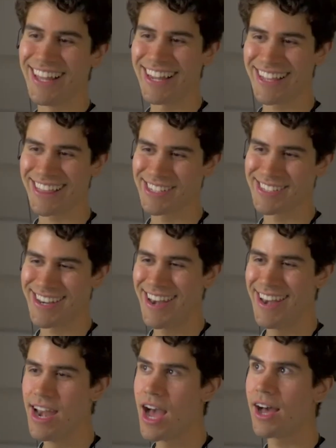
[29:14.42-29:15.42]
there's
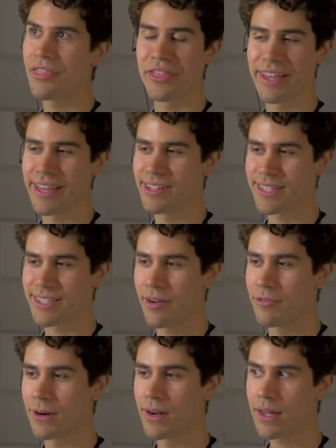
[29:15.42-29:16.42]
nothing else
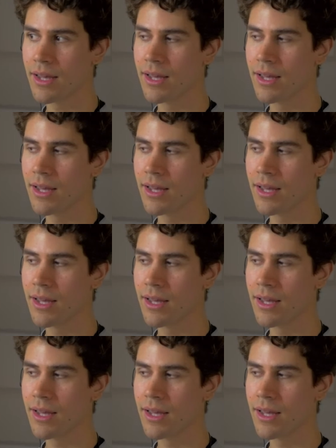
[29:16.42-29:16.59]
covered.